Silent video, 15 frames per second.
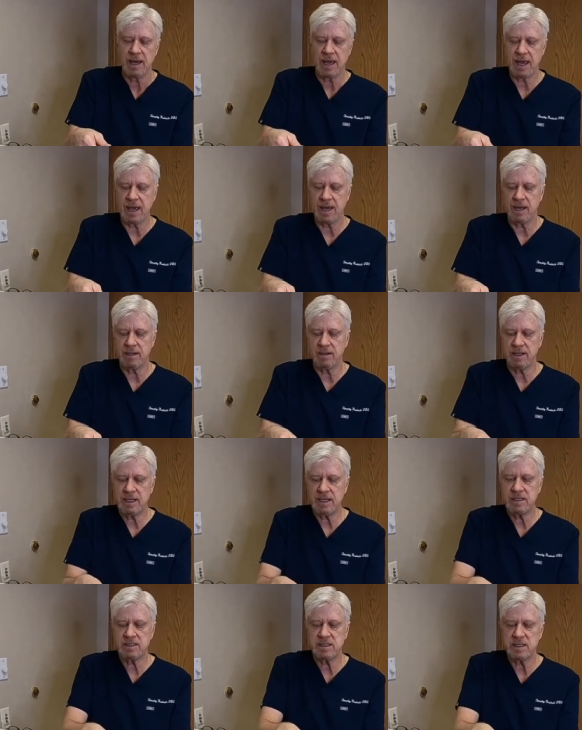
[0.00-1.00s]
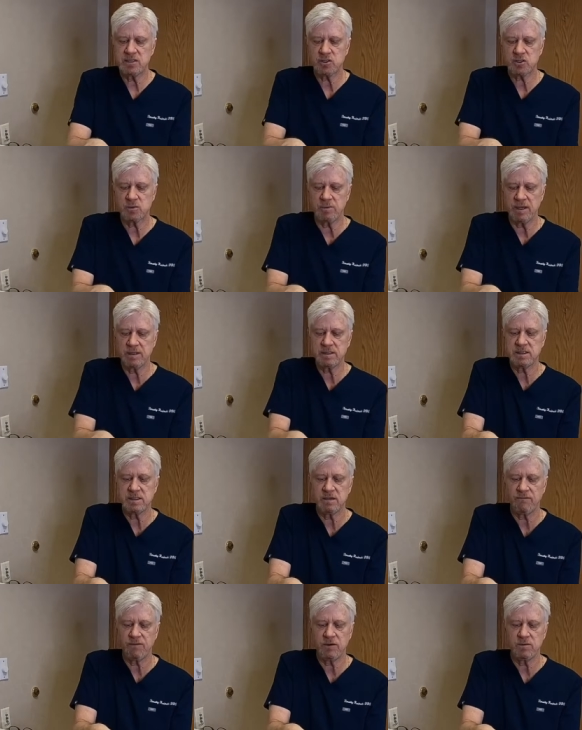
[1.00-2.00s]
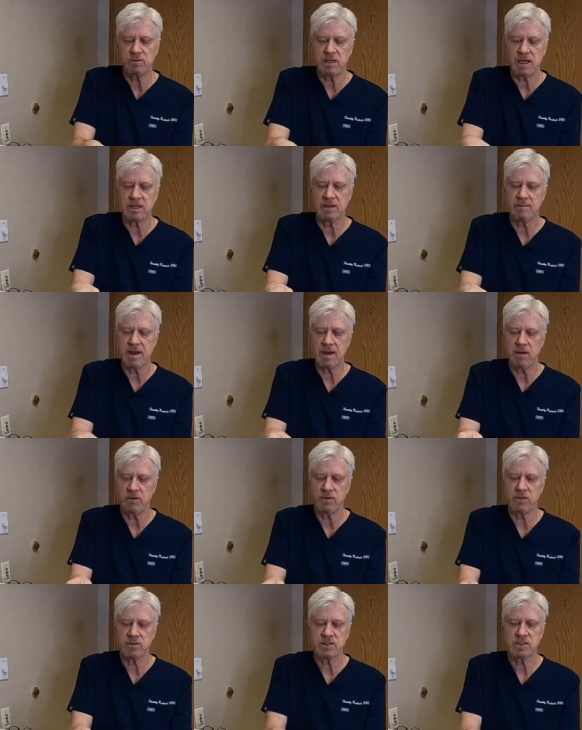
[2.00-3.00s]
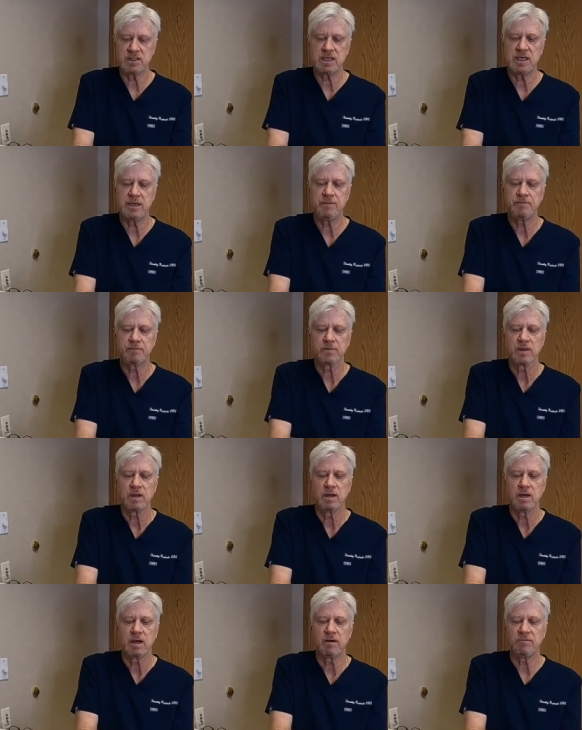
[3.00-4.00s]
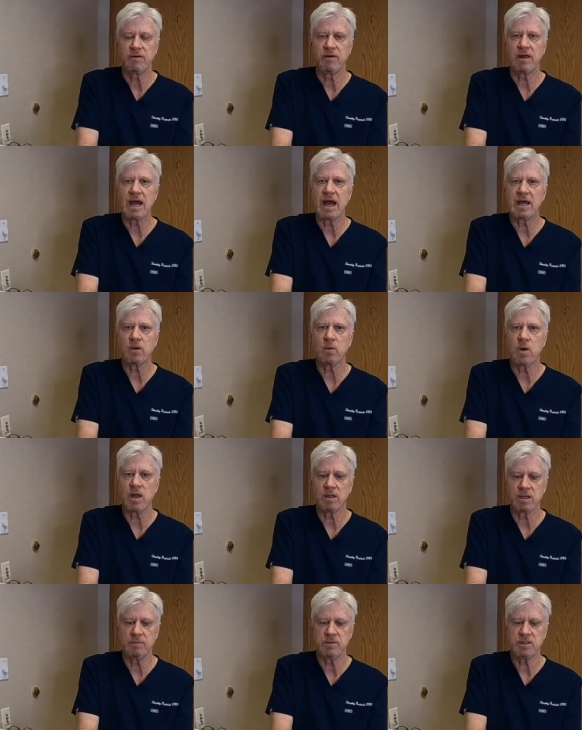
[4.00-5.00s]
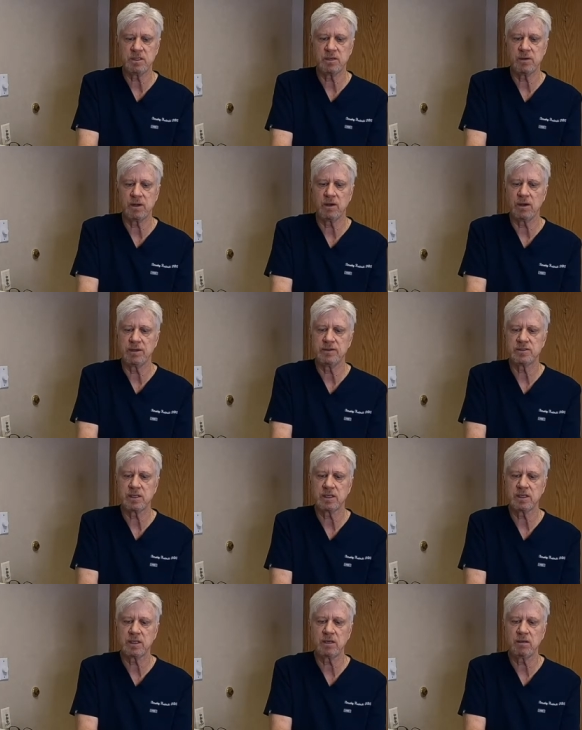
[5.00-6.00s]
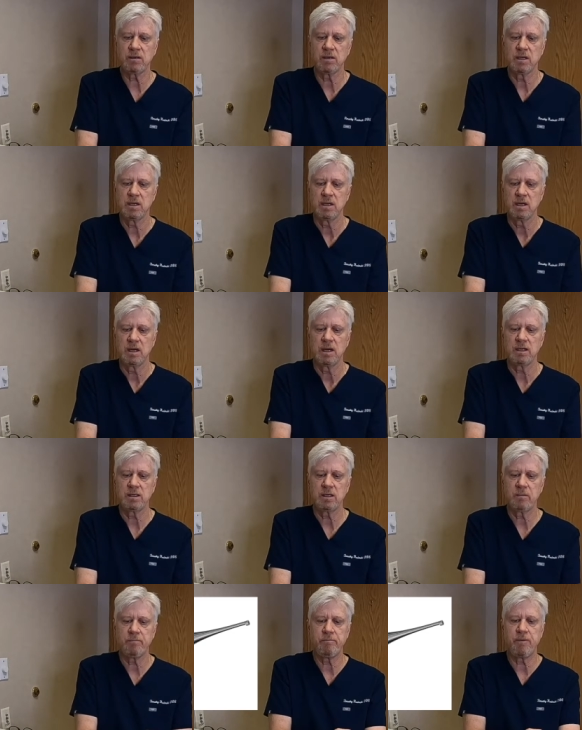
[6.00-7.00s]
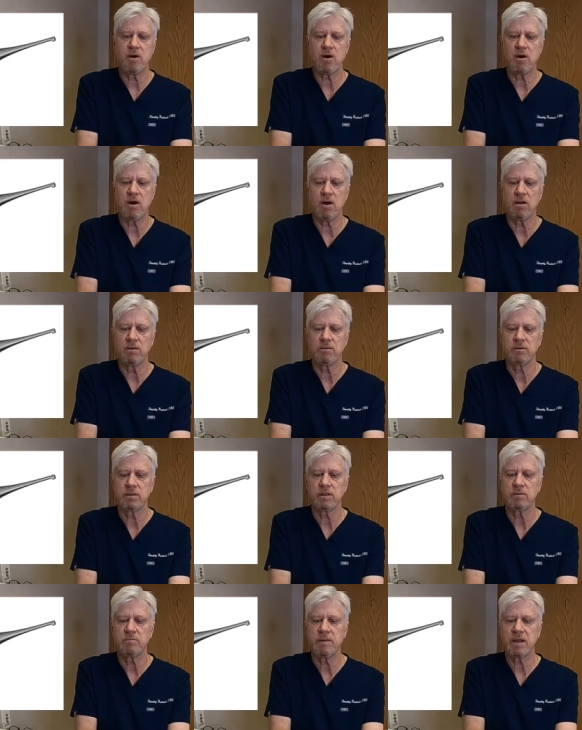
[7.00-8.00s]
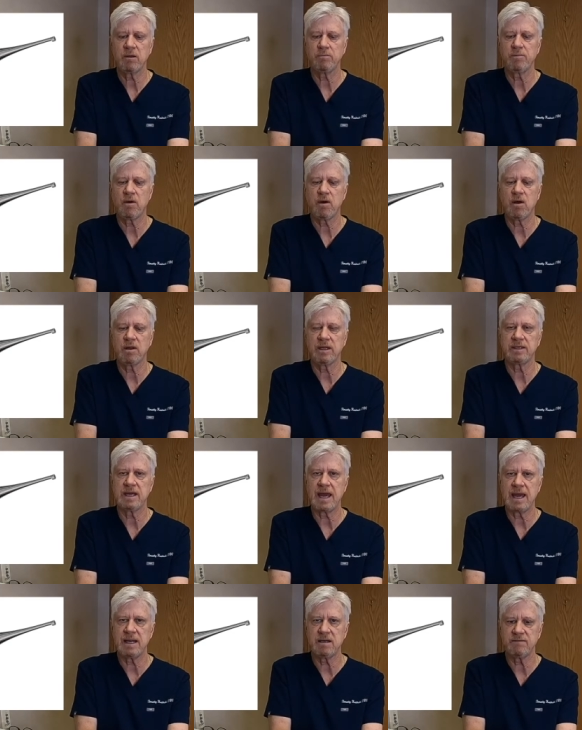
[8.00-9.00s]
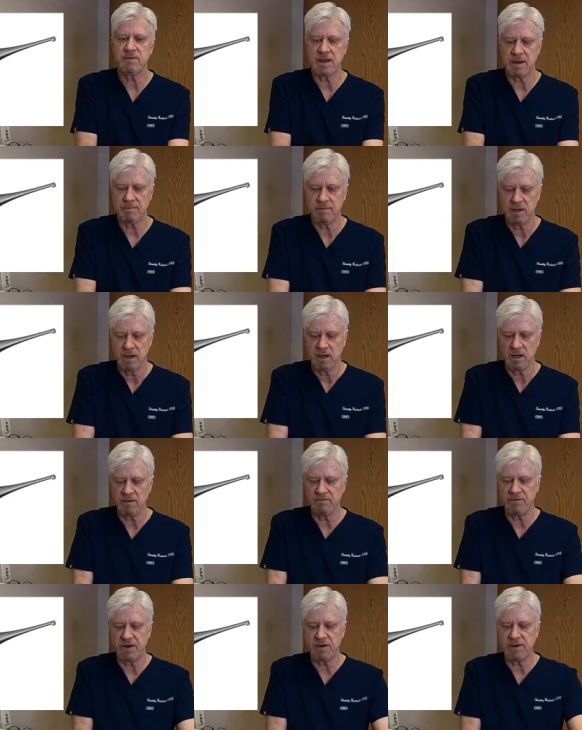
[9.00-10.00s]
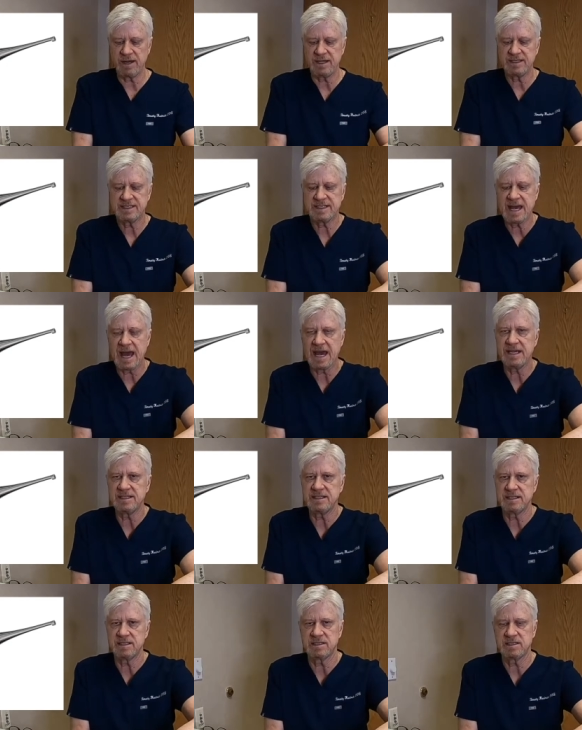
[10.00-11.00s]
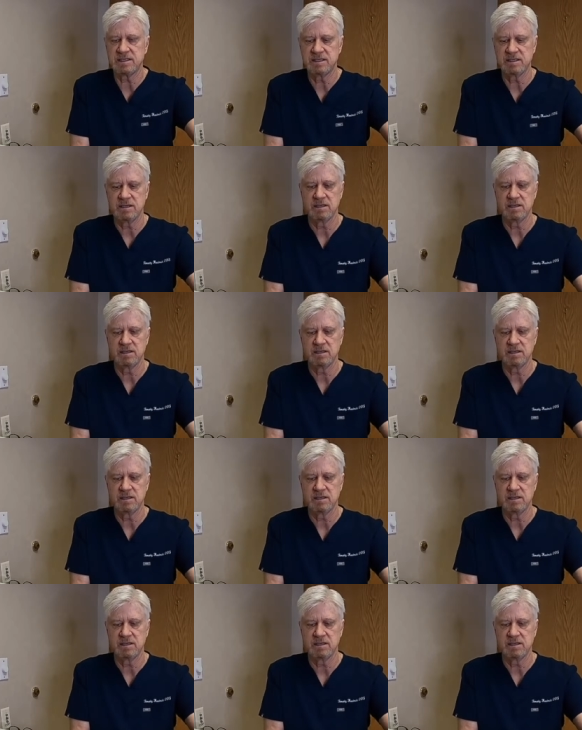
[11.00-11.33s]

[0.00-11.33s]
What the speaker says: And these instruments, if you take them out, you'll see are very high quality material, and there's a little metal ball at the end of them of varying sizes.